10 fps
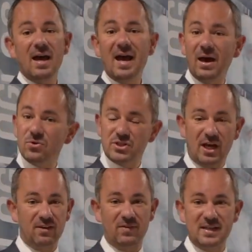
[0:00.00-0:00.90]

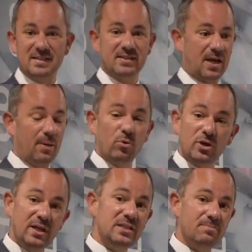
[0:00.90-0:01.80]
outside of lesson time would
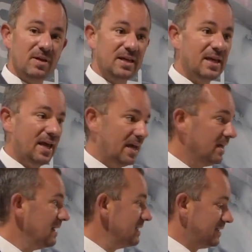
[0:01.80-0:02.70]
need to be here
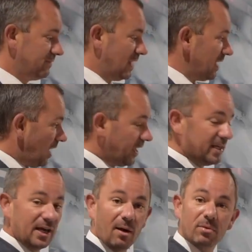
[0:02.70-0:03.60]
is if they're
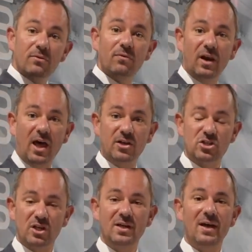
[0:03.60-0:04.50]
lining up for lunch
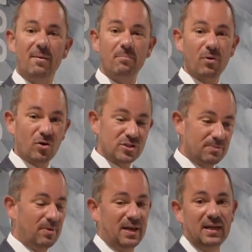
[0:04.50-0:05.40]
and
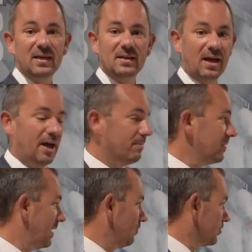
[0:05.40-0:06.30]
possibly
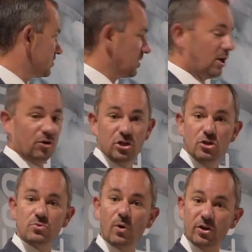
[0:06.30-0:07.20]
they want to go and
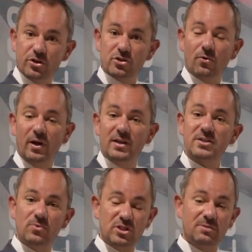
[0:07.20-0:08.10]
use one of the
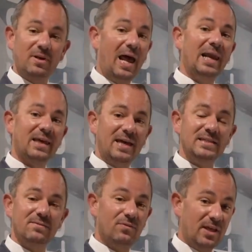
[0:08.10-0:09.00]
toilets which has been
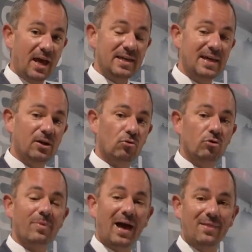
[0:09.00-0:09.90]
allocated for their year
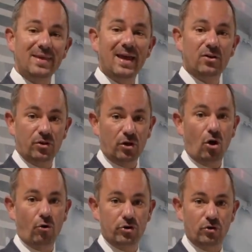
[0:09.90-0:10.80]
group at the end of the
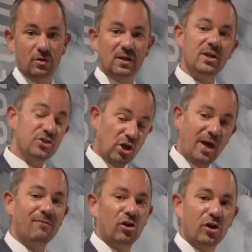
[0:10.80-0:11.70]
corridor. Let's go and
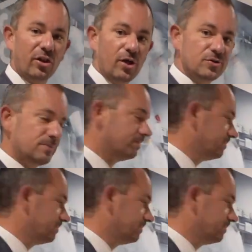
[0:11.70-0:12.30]
have a look at those.